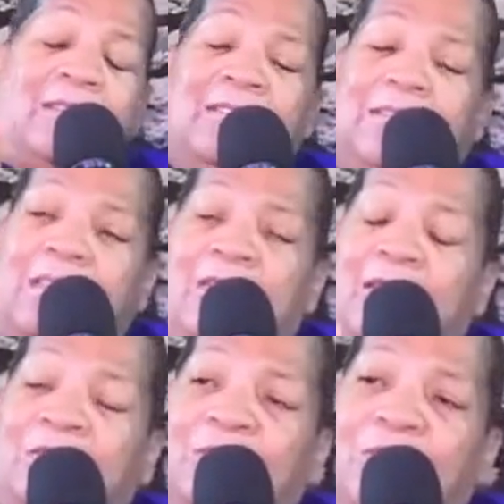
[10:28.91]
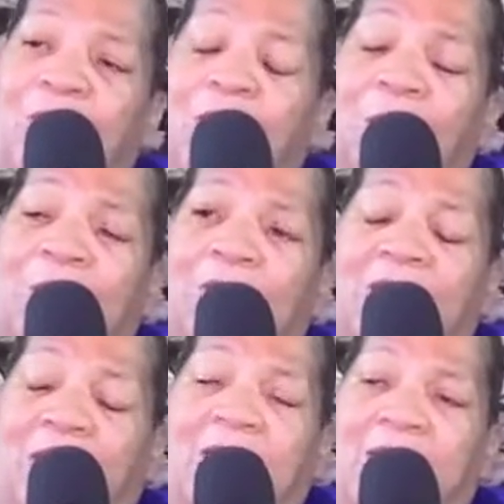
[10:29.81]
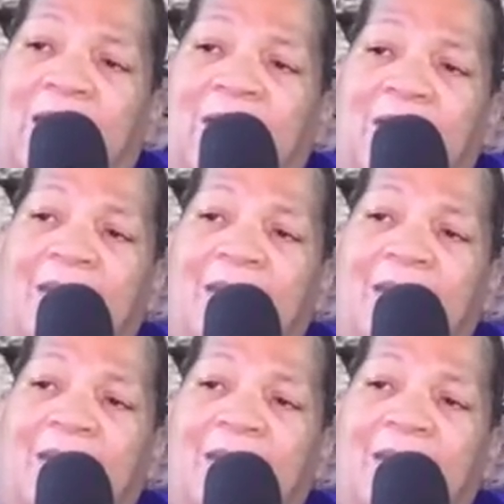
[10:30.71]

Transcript: continue to open your heart